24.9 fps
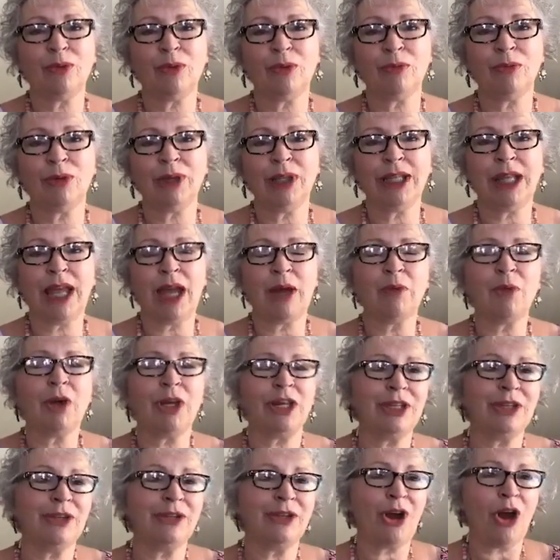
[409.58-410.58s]
really, I want
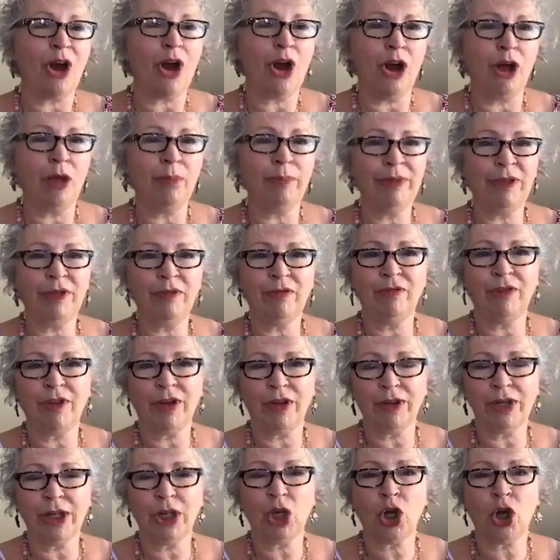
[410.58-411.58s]
you to all be
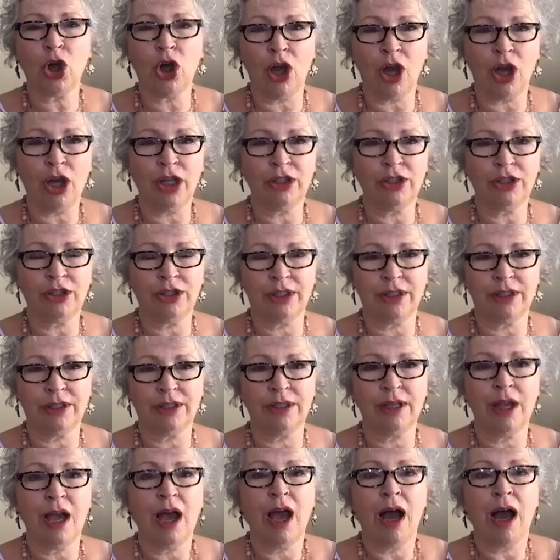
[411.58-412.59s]
very conscious
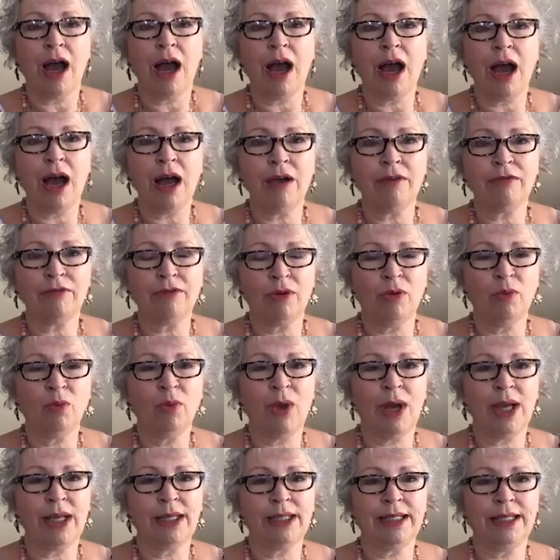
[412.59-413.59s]
of
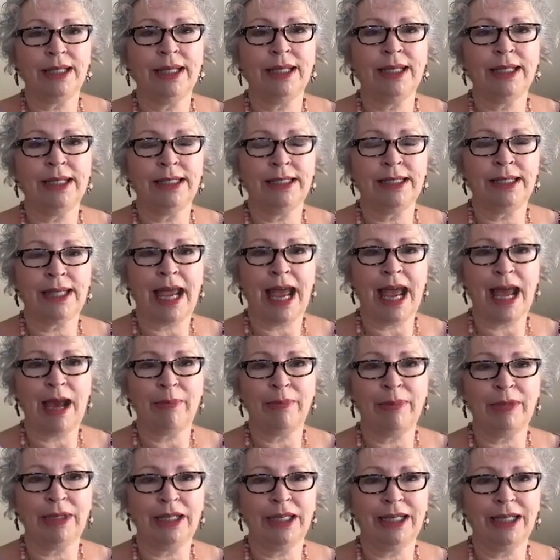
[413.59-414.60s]
what is
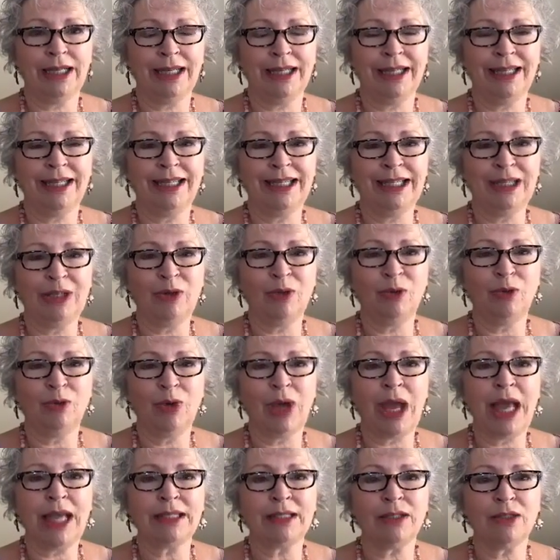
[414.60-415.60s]
happening, you know,
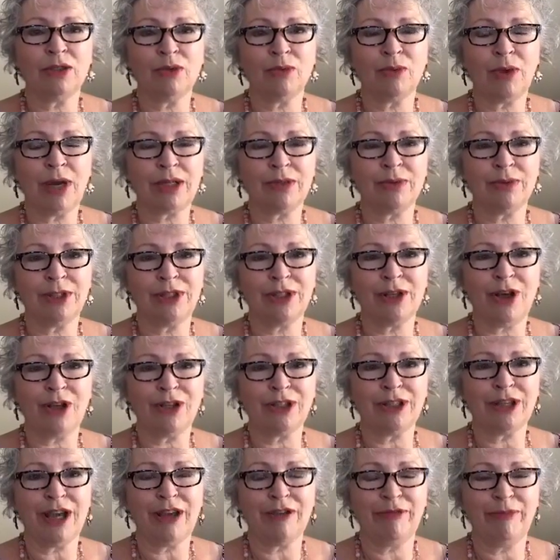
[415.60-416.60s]
as a direct
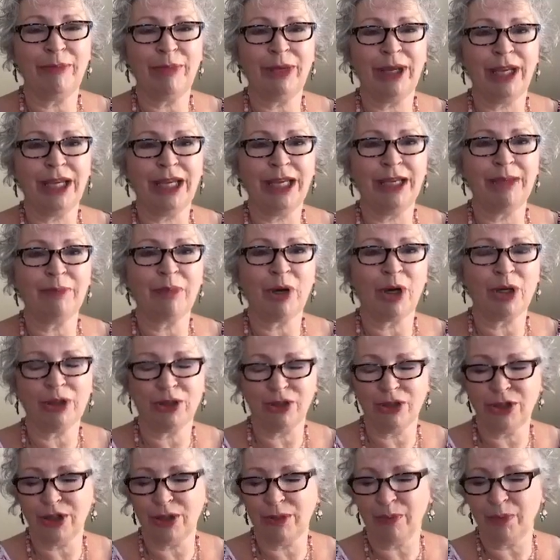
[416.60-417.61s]
result of being in
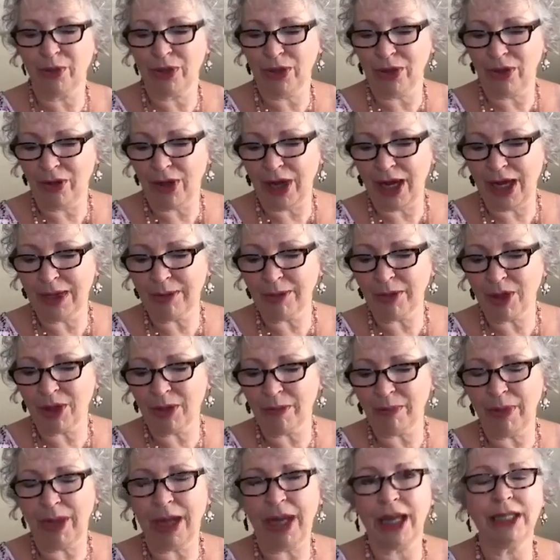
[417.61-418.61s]
partnership with your animal
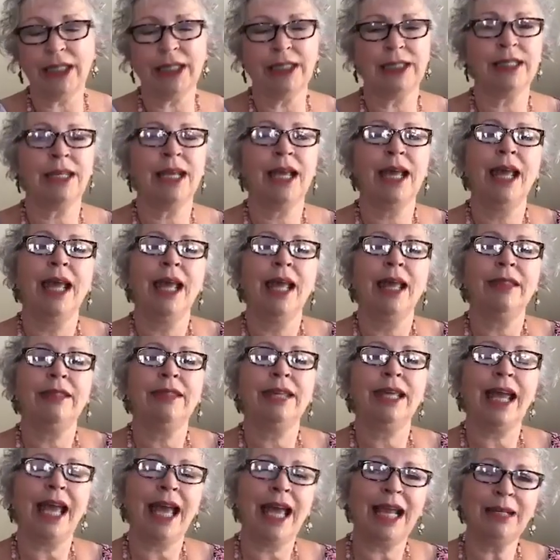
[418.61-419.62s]
companions.
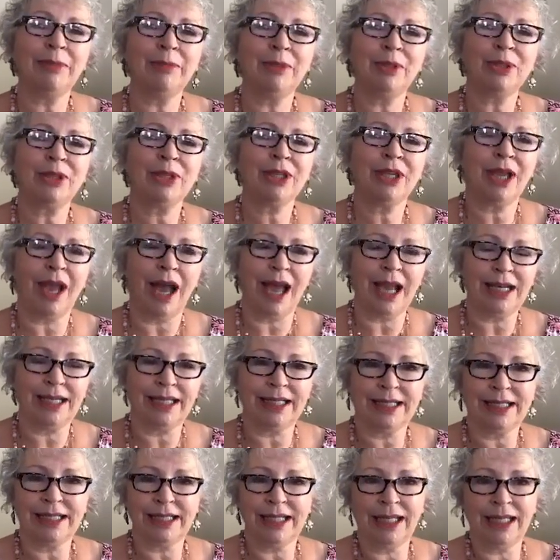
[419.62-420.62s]
The animals guide
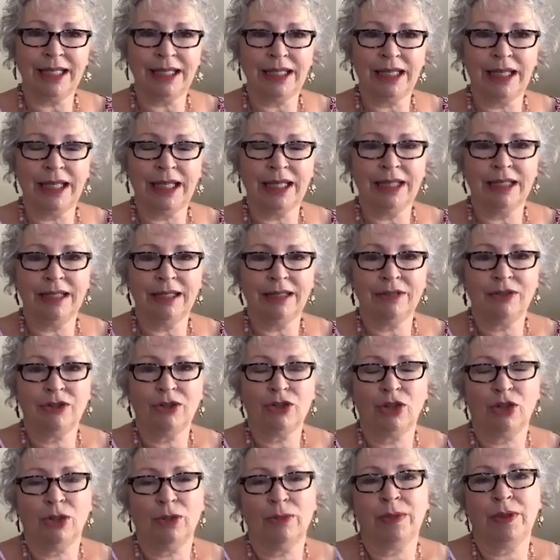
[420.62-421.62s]
us in
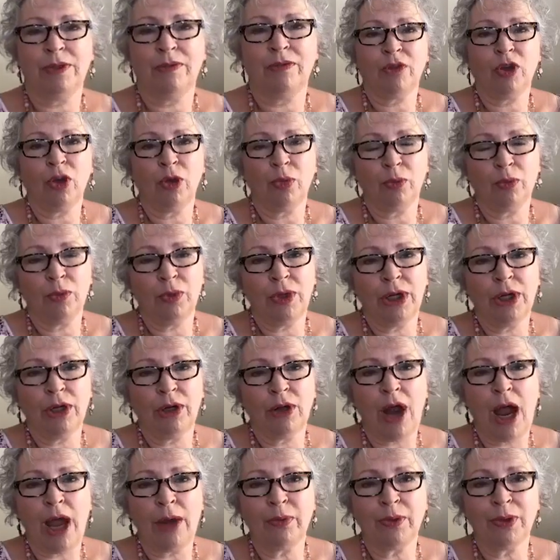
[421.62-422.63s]
terms career.
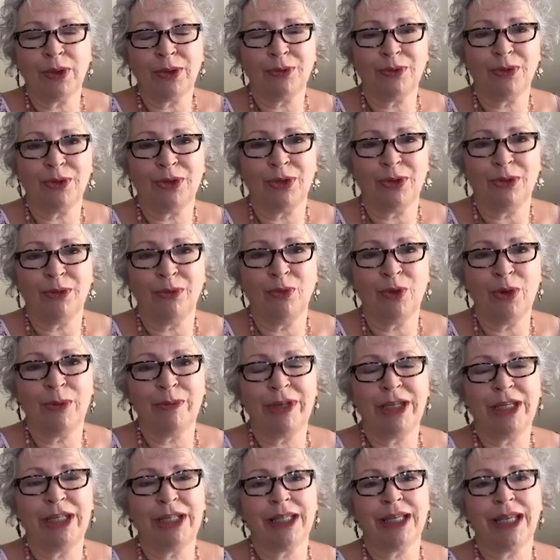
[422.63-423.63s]
I worked with a
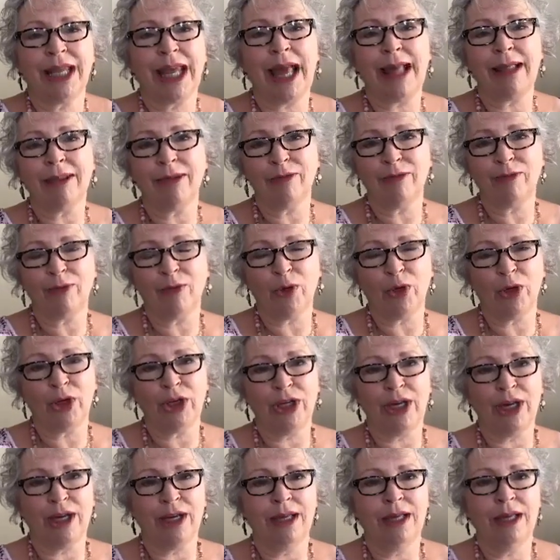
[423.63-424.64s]
woman in
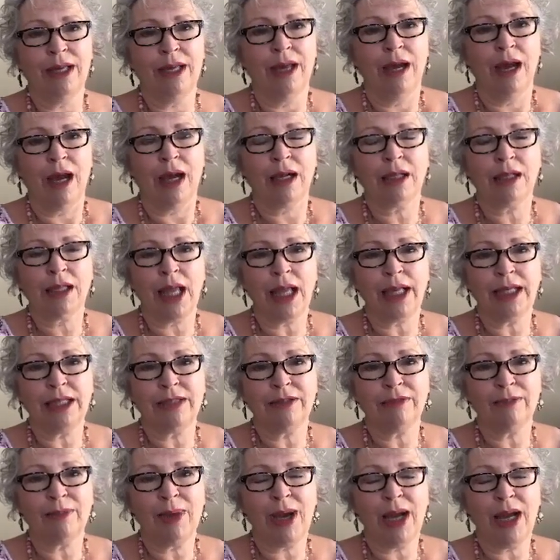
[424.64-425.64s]
California, a client
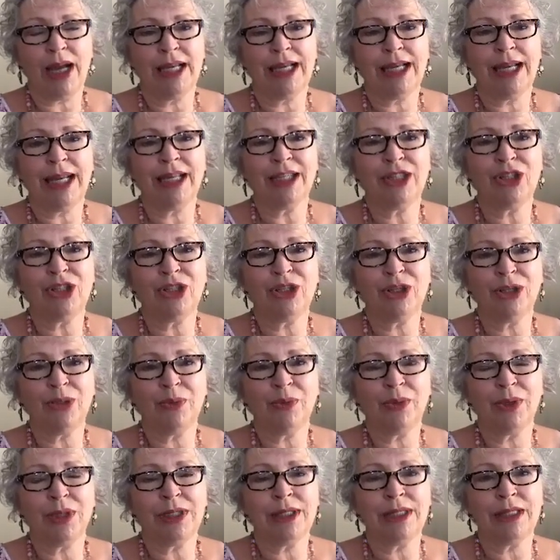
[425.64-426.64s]
of mine, and she
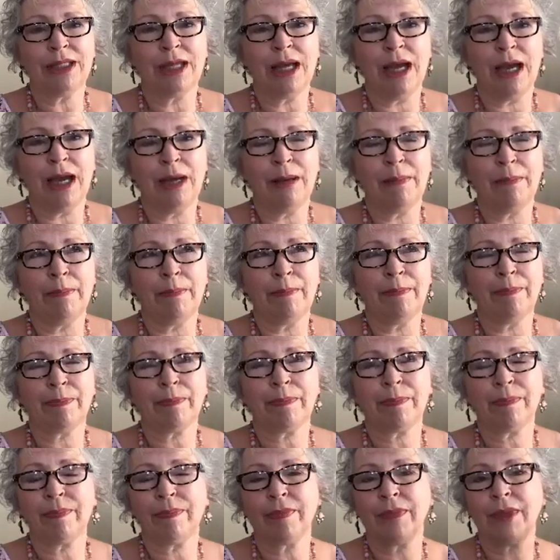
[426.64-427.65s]
was,
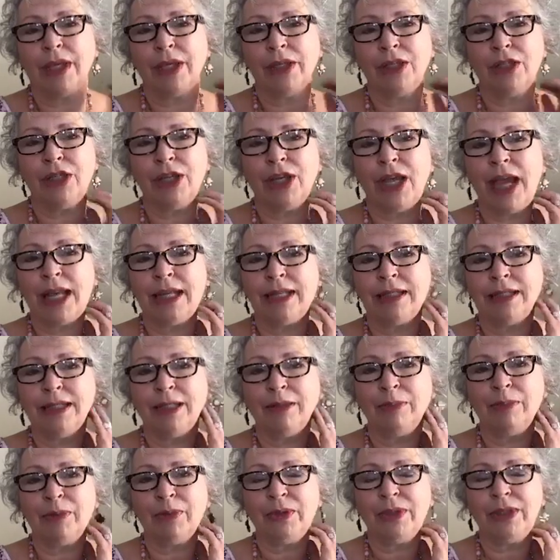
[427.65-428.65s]
she had a
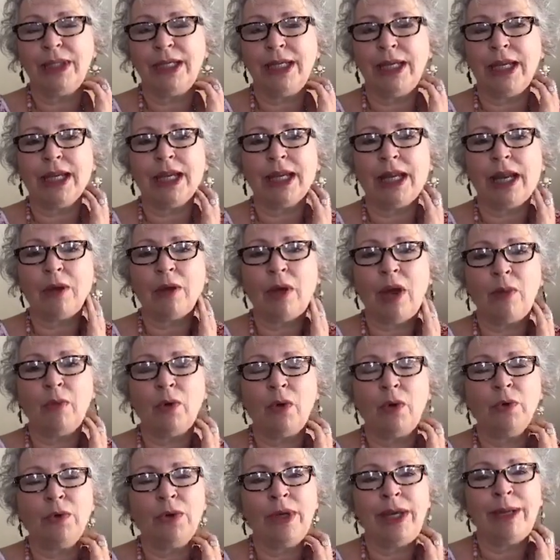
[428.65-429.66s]
little boutique, and I
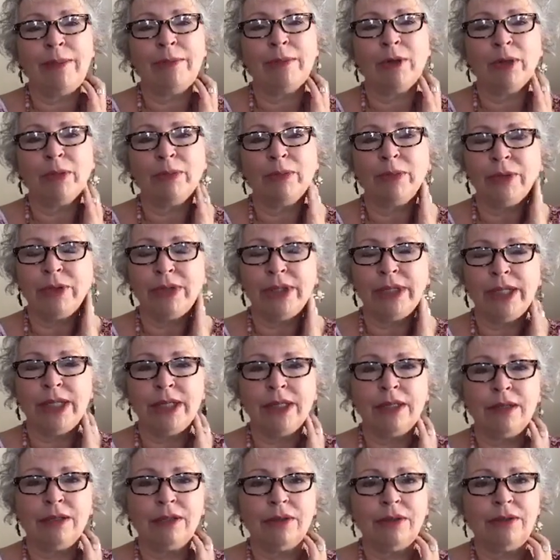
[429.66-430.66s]
won't name her boutique
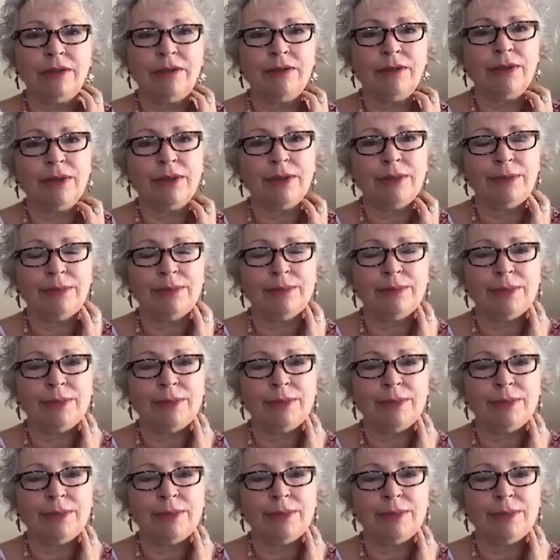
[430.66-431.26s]
in her